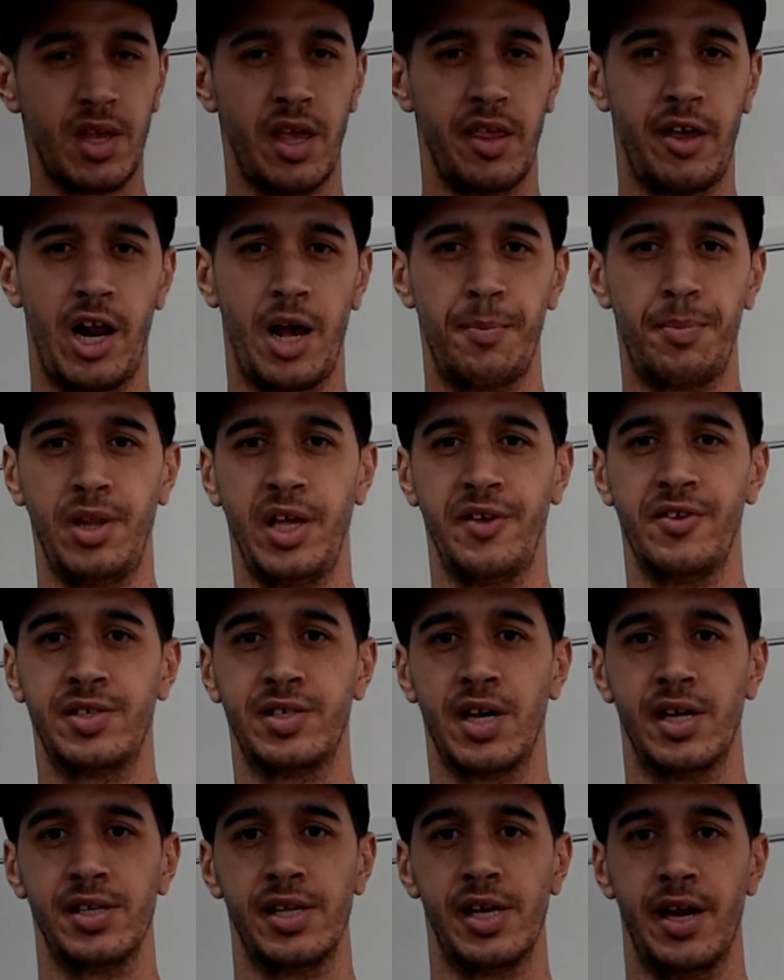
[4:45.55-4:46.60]
And I believe it
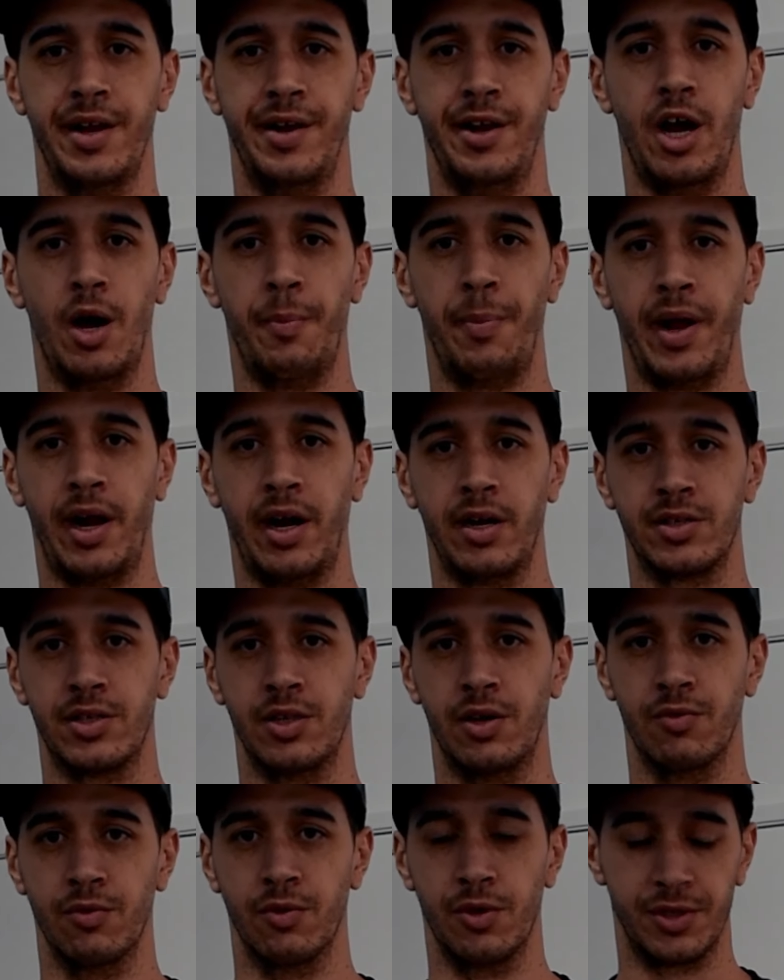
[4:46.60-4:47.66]
says no parents,
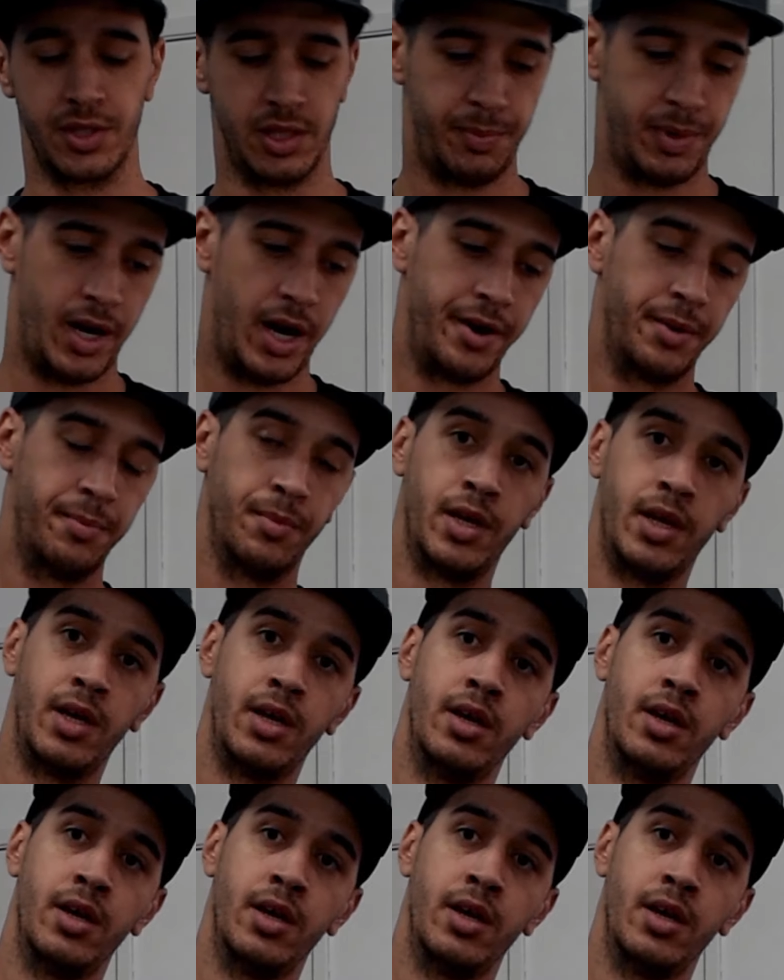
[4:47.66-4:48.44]
no rules on the bottom.